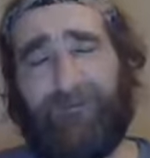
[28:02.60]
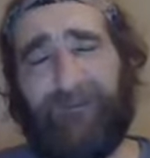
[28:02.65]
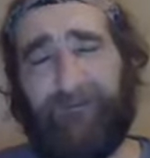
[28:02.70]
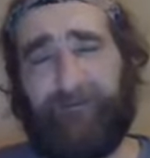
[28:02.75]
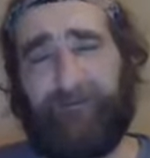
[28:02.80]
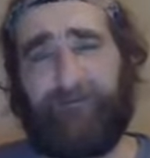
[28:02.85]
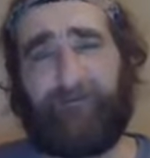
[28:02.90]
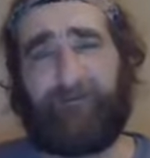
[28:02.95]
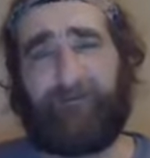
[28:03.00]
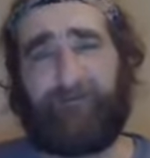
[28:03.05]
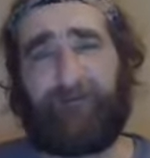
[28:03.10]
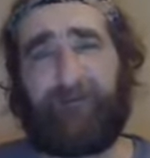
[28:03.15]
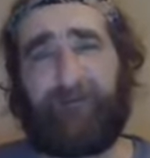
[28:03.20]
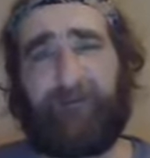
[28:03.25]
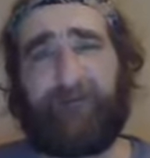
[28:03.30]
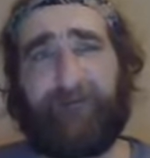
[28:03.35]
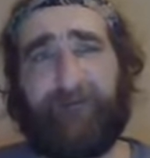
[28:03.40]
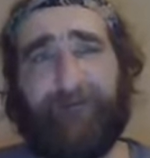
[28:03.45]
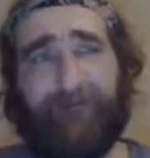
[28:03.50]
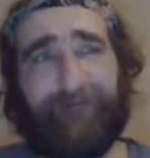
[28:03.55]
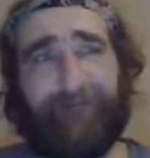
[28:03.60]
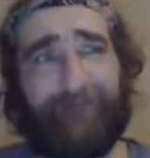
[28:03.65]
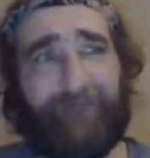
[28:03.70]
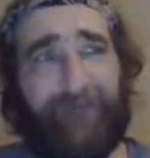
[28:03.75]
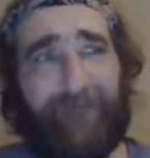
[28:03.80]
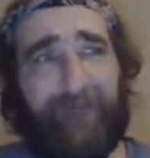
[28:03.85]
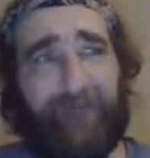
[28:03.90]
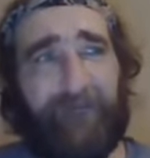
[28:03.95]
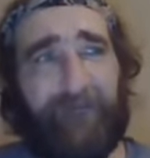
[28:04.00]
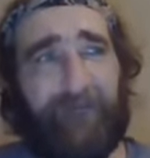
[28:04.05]
history
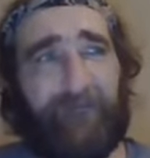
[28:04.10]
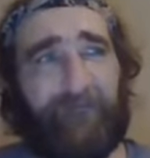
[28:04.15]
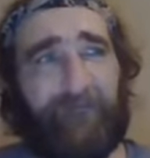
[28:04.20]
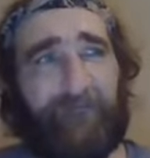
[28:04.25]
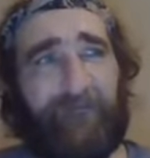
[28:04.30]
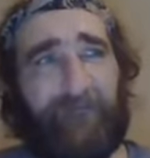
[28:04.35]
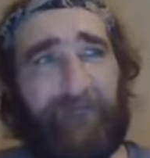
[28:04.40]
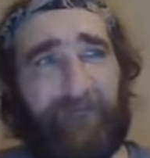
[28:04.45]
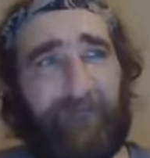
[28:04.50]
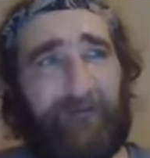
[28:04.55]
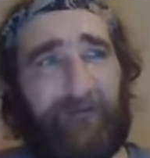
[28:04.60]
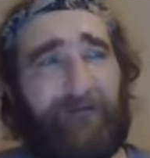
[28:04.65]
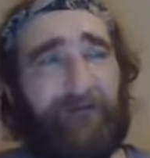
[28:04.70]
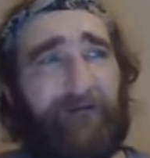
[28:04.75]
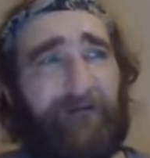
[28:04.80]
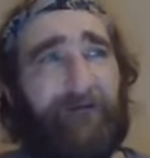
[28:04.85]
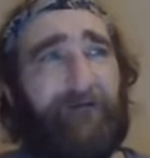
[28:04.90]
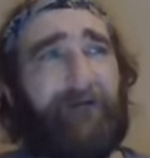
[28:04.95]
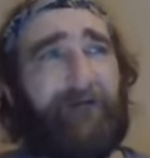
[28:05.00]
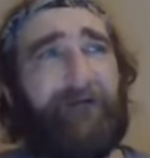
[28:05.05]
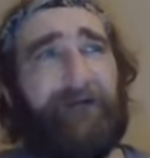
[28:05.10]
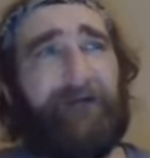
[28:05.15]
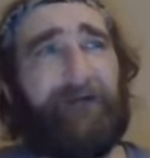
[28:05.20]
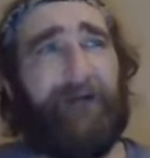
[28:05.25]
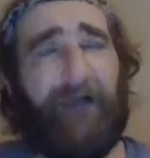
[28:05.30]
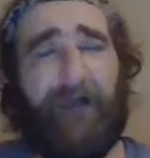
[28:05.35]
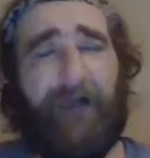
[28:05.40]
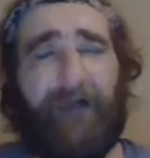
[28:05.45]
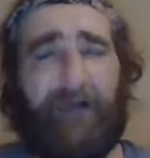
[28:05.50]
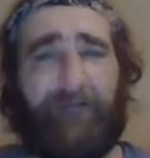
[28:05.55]
is there,
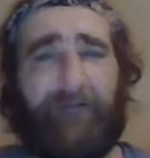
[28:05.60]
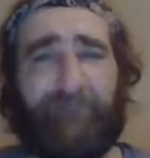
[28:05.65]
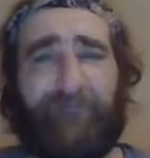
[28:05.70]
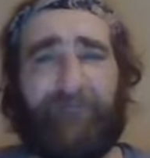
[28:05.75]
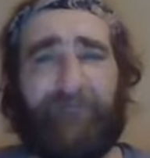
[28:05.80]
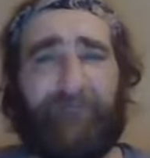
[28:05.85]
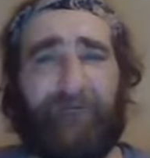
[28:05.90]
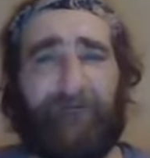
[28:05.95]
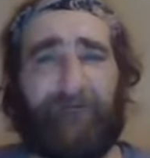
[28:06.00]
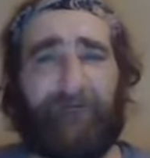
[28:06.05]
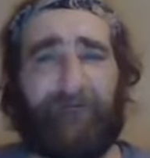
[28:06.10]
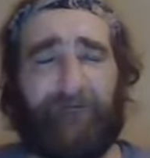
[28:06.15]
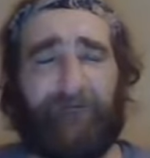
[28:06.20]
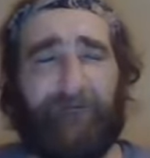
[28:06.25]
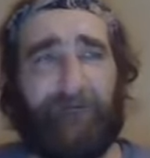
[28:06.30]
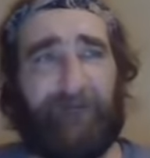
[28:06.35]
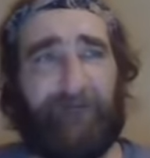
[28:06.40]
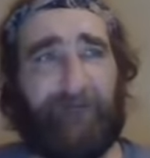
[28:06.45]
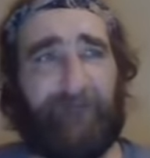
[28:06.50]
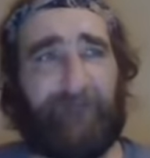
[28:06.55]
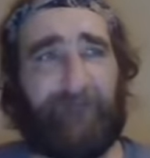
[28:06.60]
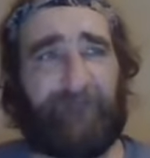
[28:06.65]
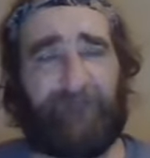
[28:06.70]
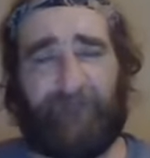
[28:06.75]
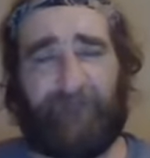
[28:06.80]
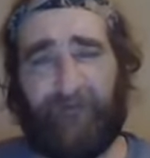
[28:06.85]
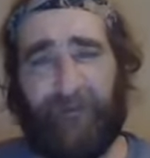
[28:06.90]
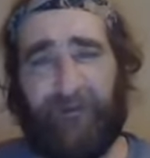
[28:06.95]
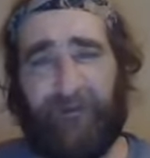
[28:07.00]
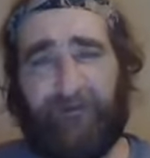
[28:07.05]
absent of
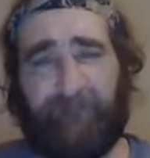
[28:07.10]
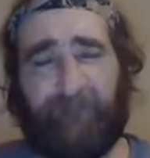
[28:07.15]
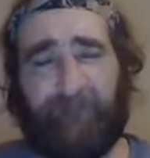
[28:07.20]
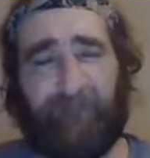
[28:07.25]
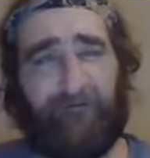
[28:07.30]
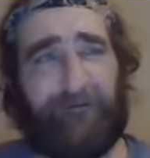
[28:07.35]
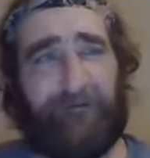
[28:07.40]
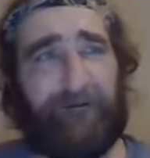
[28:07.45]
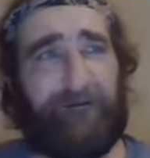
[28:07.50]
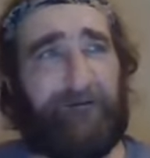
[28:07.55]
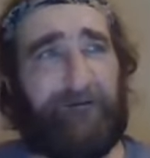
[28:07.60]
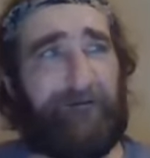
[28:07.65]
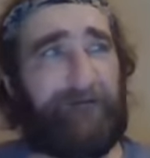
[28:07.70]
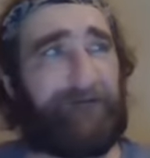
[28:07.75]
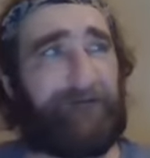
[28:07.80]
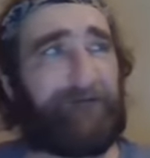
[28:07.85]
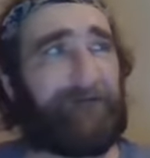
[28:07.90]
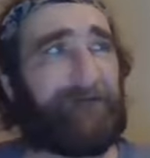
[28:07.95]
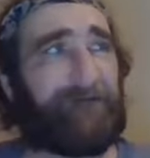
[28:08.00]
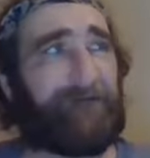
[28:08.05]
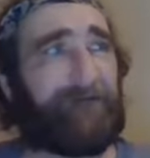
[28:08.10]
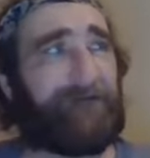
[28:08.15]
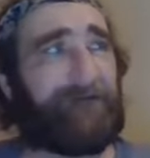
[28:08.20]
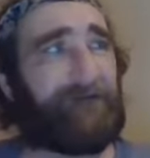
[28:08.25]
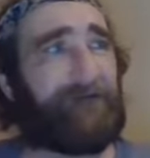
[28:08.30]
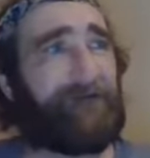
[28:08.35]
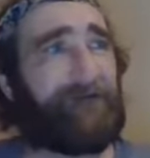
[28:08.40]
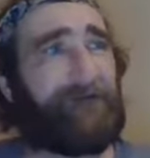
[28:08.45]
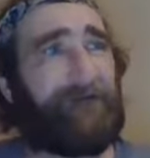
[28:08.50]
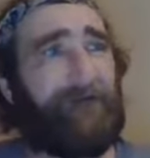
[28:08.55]
slavery and
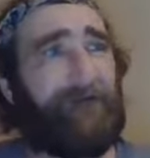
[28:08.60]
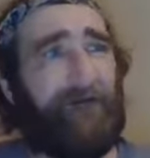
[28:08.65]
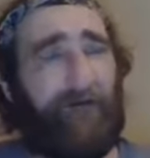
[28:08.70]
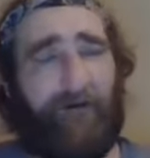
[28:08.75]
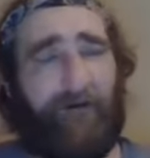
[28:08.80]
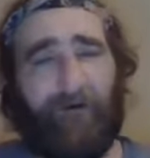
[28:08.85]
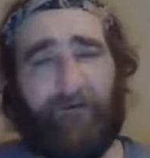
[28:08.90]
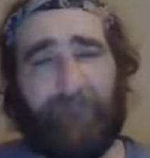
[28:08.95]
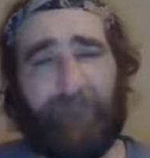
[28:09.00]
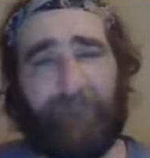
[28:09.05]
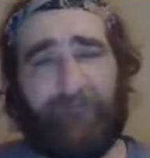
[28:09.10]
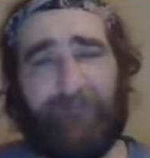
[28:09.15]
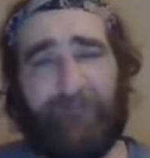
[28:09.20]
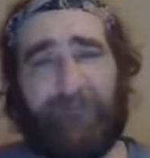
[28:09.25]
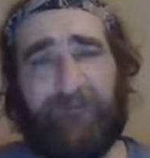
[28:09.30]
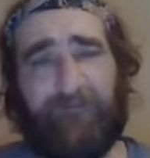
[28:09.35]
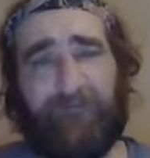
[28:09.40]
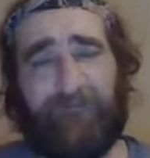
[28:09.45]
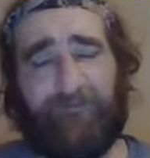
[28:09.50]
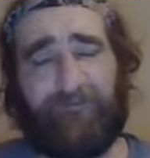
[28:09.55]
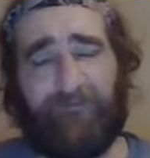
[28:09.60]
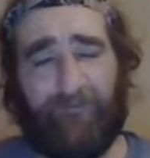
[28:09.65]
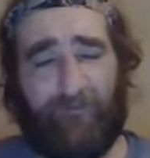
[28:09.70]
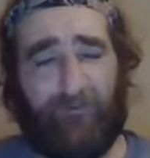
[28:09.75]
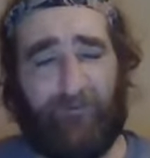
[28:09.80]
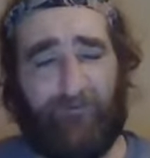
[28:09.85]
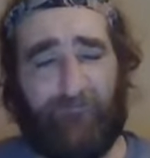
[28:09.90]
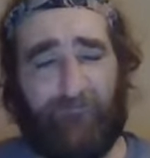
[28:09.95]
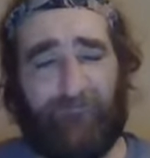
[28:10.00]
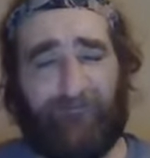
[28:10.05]
all of these
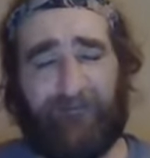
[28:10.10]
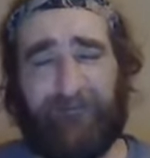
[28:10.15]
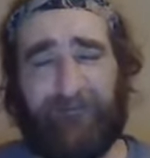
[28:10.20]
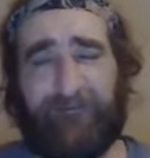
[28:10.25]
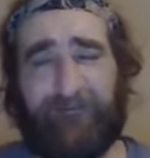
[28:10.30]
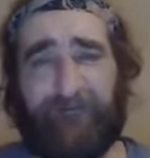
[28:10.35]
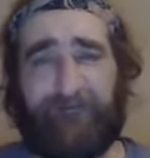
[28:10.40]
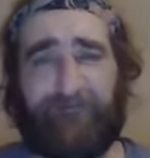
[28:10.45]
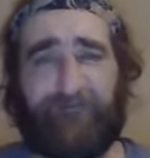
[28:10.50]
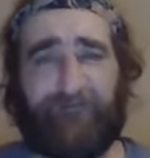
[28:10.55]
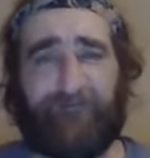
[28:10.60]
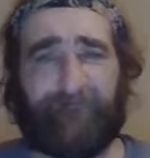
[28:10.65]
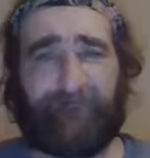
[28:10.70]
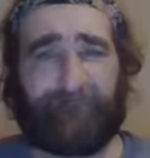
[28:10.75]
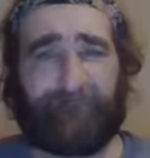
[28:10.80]
sort of things.